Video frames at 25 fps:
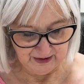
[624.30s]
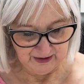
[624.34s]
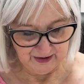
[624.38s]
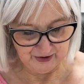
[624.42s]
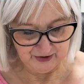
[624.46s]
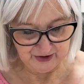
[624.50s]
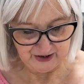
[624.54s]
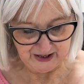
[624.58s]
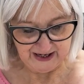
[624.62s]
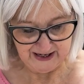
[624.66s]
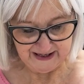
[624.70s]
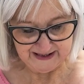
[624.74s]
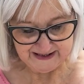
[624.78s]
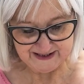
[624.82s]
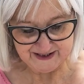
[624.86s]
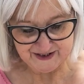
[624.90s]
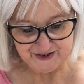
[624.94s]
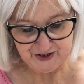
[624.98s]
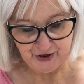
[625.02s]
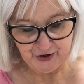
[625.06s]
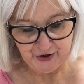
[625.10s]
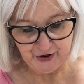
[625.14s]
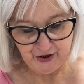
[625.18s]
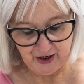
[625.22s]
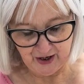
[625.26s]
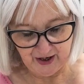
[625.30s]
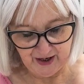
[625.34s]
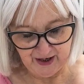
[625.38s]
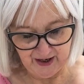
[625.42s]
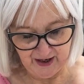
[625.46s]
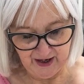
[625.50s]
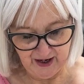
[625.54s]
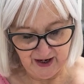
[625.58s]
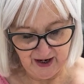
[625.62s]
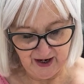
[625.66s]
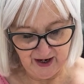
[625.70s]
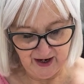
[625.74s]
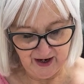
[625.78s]
Okay, so I
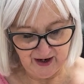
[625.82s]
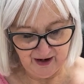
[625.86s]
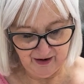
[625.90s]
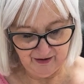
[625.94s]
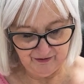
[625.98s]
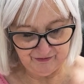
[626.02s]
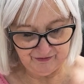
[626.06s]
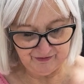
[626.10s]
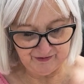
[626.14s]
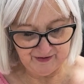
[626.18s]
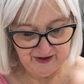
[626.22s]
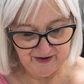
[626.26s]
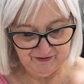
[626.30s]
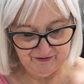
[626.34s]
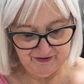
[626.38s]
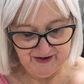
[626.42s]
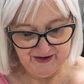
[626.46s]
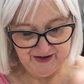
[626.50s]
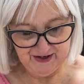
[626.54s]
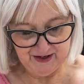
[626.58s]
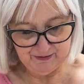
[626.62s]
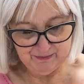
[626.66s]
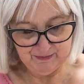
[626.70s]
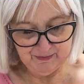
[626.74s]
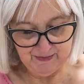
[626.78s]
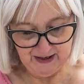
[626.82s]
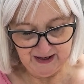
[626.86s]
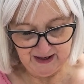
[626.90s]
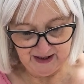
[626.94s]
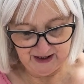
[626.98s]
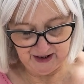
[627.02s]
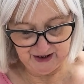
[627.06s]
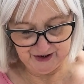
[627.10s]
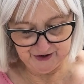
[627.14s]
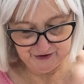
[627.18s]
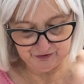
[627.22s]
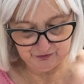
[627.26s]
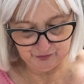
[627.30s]
have given them a
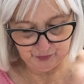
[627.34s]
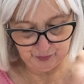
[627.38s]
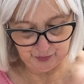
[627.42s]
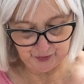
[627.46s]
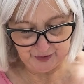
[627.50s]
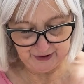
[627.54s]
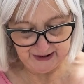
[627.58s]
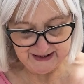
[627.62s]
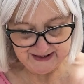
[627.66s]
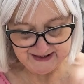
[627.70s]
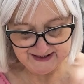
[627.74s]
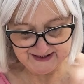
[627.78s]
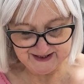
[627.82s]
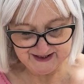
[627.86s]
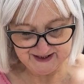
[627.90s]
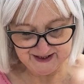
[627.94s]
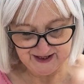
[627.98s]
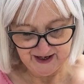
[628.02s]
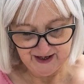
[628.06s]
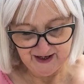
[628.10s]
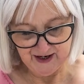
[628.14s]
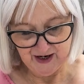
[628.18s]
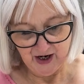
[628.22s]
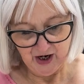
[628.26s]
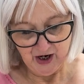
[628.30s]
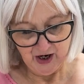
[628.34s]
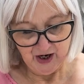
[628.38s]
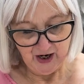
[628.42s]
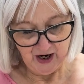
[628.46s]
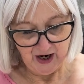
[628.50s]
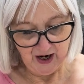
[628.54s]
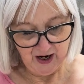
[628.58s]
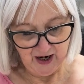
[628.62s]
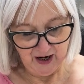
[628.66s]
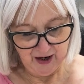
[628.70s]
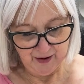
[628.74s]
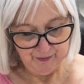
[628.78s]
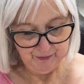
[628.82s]
little press.
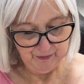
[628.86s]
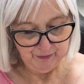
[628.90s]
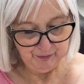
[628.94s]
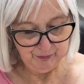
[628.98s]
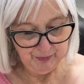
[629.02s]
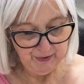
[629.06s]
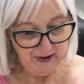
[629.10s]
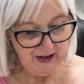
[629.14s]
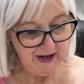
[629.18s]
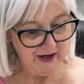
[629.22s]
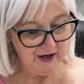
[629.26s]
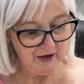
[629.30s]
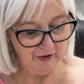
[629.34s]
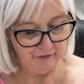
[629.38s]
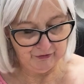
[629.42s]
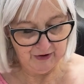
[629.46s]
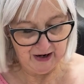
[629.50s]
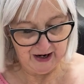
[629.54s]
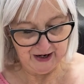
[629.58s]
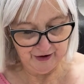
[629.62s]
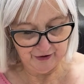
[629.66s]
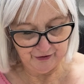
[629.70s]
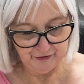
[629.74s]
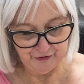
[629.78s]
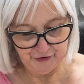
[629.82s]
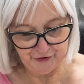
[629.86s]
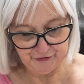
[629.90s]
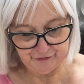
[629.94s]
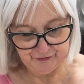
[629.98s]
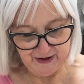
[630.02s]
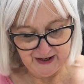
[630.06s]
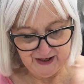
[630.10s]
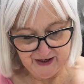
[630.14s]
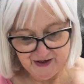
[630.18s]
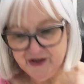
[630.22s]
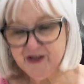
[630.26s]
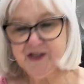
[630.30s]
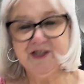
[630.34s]
Being a rayon
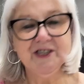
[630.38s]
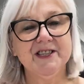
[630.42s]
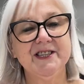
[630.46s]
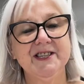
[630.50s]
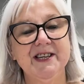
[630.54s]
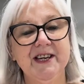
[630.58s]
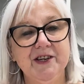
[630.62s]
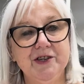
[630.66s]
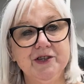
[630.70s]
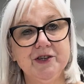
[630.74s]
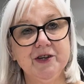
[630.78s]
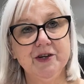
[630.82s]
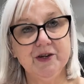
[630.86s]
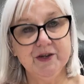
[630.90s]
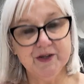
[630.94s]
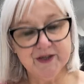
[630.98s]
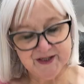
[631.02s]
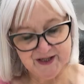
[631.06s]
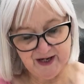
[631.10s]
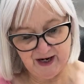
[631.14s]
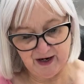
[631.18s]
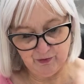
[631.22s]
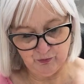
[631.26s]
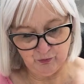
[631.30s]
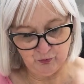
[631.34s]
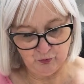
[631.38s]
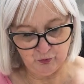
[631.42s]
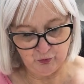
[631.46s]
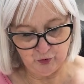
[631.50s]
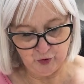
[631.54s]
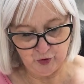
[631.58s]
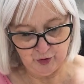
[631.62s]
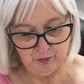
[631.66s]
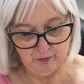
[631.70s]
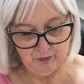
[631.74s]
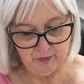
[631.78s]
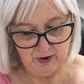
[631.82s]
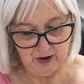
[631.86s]
thread, you just need to use a
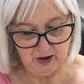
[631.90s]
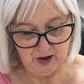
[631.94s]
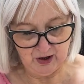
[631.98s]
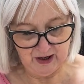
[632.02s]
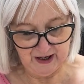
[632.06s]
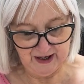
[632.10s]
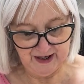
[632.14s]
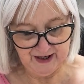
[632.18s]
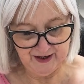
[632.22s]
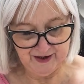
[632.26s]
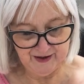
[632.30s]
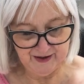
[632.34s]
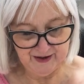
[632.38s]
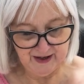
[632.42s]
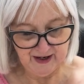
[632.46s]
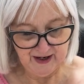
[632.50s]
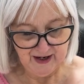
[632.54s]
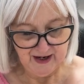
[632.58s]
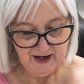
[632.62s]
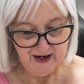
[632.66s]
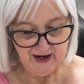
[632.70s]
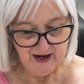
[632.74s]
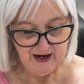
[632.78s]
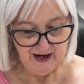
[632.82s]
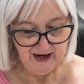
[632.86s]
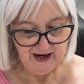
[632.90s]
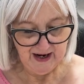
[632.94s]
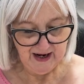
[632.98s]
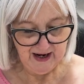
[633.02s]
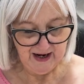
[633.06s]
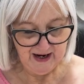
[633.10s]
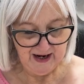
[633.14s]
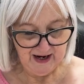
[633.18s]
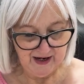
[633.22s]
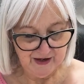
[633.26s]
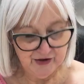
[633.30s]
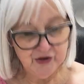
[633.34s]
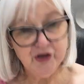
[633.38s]
warm iron
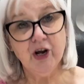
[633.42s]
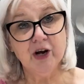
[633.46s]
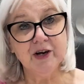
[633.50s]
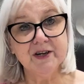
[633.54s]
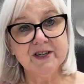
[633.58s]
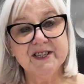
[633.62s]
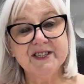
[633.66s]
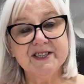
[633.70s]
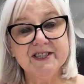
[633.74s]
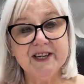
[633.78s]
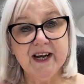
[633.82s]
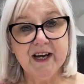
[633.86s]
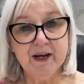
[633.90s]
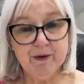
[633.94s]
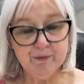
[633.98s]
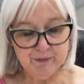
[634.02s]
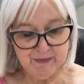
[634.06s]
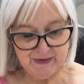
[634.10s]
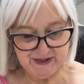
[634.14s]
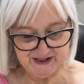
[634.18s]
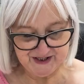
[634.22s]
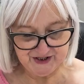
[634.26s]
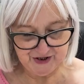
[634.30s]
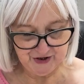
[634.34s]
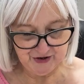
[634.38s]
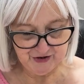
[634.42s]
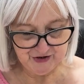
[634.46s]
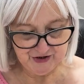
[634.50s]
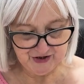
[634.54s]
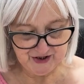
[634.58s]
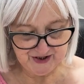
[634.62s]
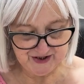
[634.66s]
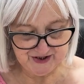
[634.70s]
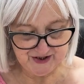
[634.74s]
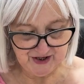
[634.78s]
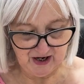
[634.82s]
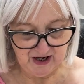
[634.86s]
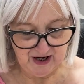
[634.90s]
and no steam, so
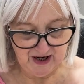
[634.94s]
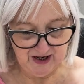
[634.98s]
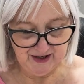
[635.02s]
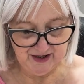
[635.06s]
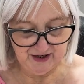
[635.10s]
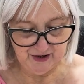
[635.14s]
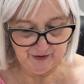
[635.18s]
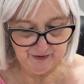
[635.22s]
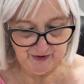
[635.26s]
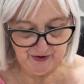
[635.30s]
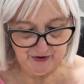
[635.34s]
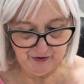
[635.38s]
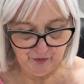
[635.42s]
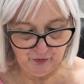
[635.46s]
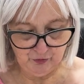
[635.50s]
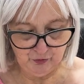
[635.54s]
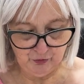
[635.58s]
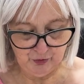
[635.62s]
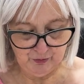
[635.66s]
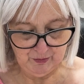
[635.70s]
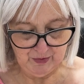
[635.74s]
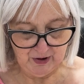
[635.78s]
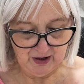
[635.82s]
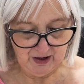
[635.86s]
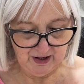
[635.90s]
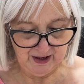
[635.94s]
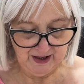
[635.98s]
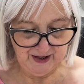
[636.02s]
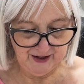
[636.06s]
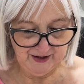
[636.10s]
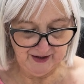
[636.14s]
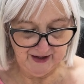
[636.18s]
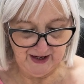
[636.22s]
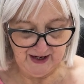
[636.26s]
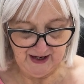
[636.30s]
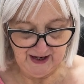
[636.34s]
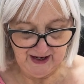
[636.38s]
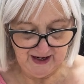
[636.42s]
just iron it with a warm iron.
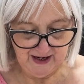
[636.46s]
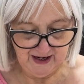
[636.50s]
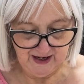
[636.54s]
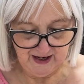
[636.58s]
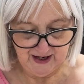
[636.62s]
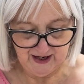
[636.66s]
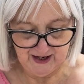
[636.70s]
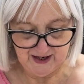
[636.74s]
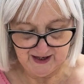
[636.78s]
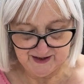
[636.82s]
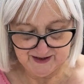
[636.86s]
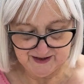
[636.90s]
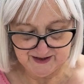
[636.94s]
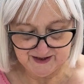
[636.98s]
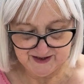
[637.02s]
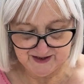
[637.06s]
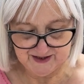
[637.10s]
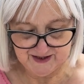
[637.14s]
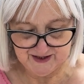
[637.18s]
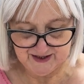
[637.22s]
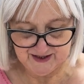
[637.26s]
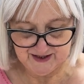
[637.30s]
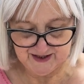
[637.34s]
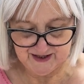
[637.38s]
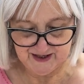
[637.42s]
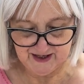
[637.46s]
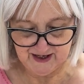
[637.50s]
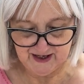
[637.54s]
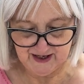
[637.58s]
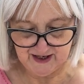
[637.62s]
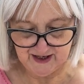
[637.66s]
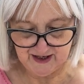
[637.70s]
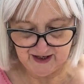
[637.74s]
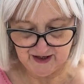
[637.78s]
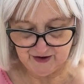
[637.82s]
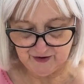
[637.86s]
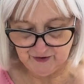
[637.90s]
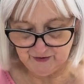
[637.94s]
And
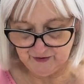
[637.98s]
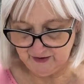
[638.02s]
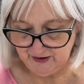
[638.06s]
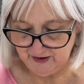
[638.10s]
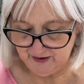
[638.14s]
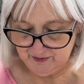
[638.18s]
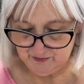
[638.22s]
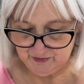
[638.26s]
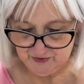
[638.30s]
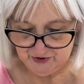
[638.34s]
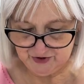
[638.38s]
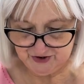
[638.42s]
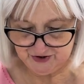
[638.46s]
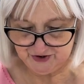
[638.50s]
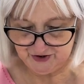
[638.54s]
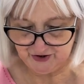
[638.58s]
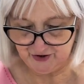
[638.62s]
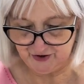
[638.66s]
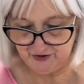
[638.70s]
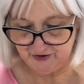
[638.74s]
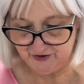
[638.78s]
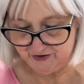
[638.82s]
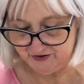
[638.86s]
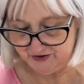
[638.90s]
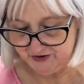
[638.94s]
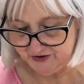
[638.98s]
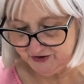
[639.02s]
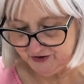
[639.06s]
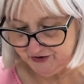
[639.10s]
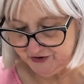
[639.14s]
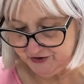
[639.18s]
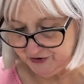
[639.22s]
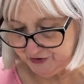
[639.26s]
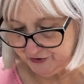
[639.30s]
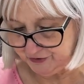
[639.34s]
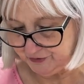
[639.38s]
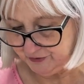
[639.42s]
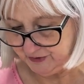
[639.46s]
now I'm just going to
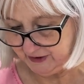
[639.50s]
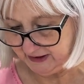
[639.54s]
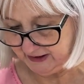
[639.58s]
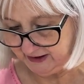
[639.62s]
do a